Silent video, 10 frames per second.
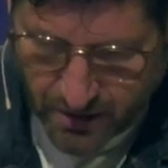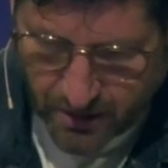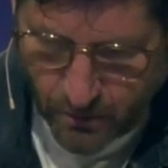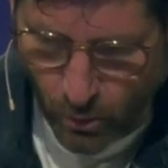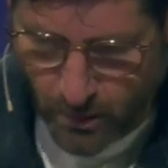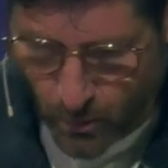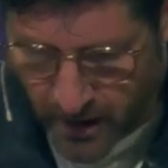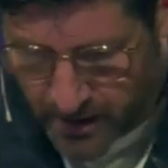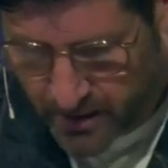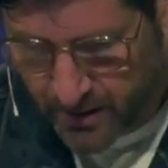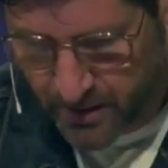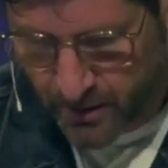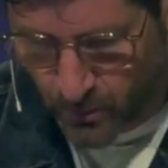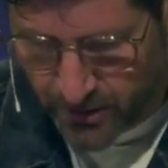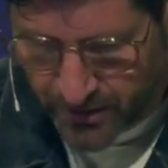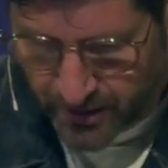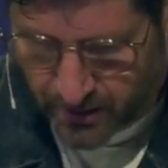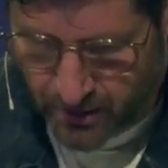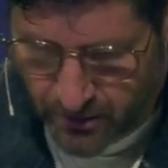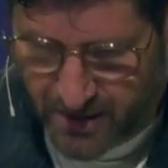in one way, we
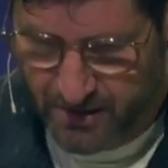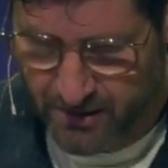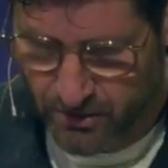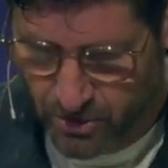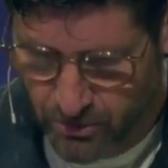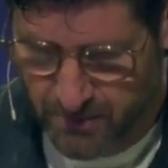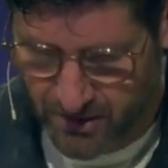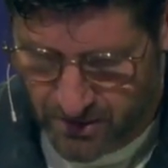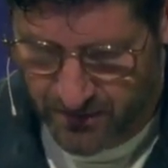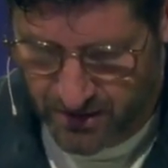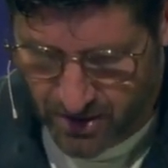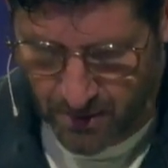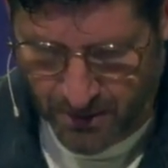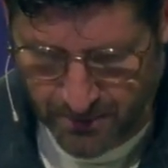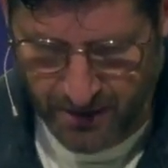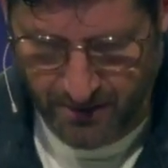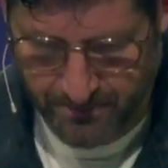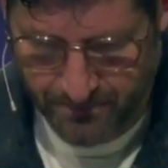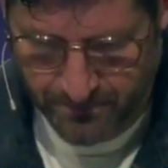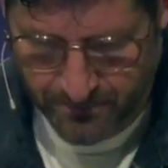think a great deal too much of the atomic bomb.
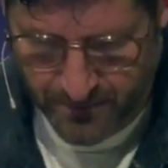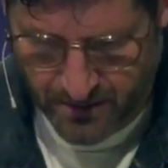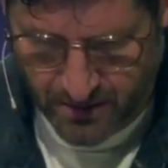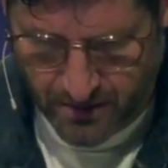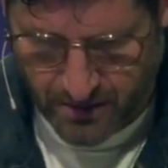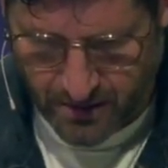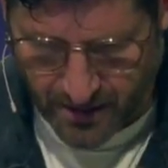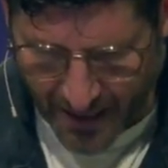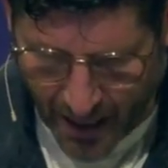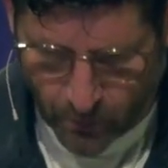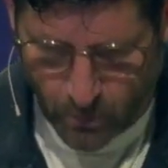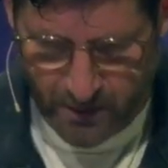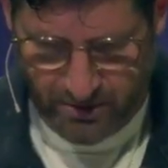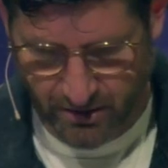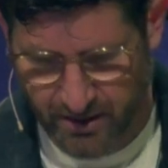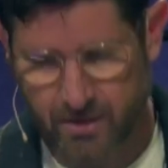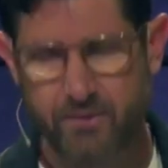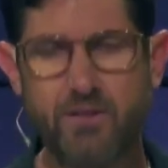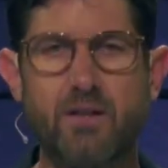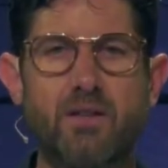How are we to
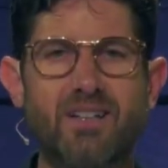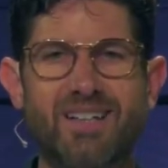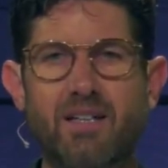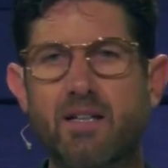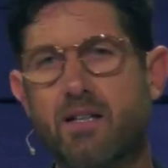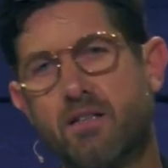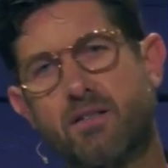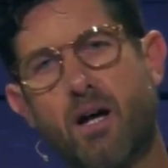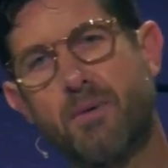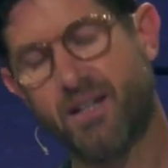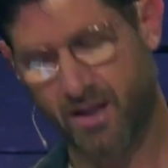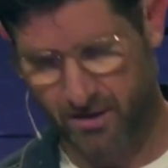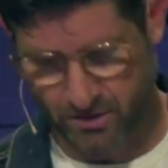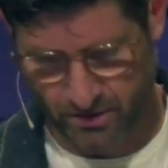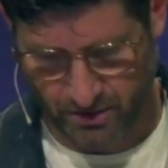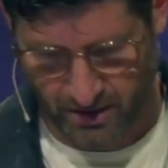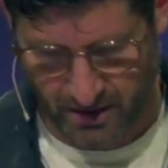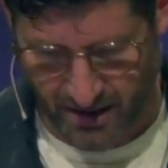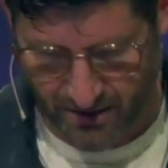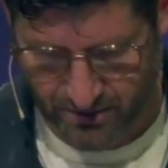live in an atomic age, he
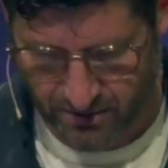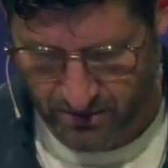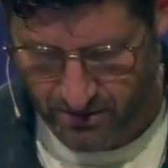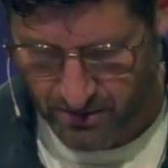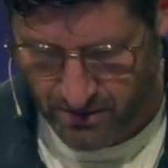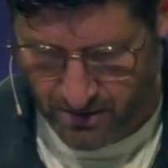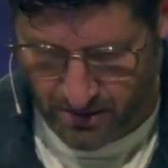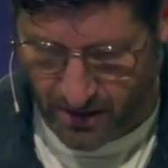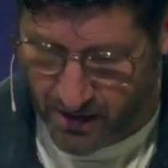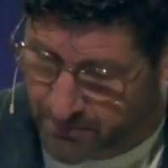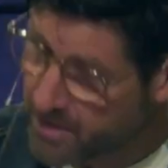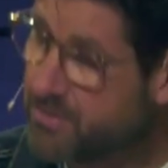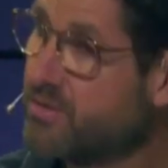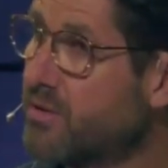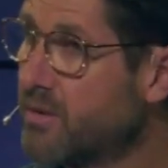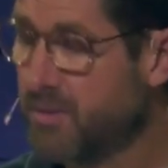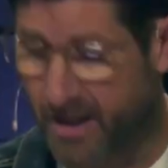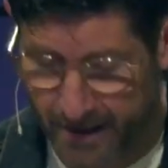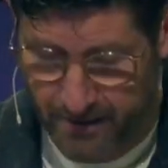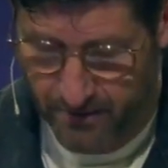asks. I am tempted to
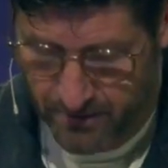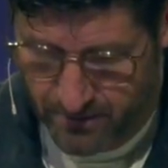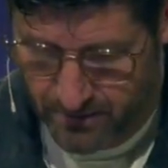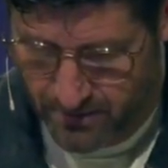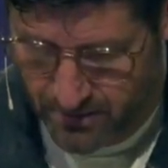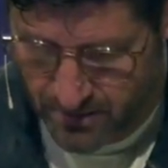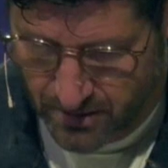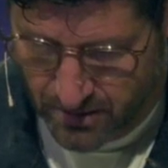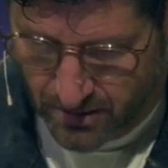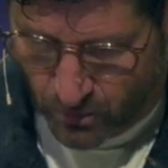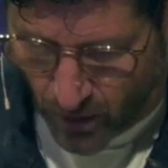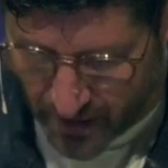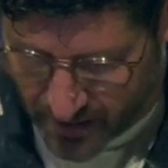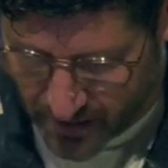reply, why,